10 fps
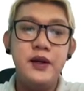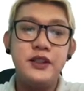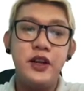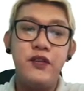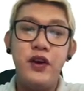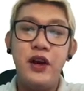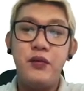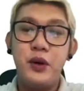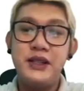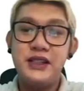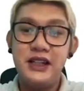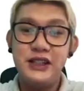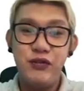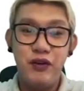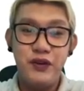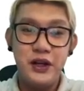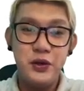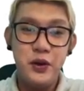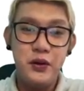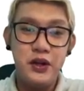So if you have questions, feel free
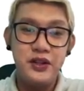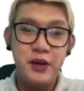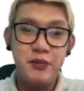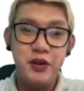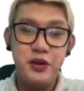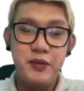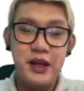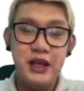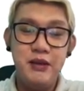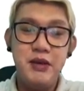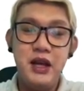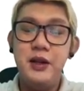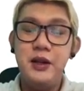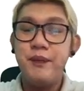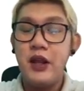to contact me through my email,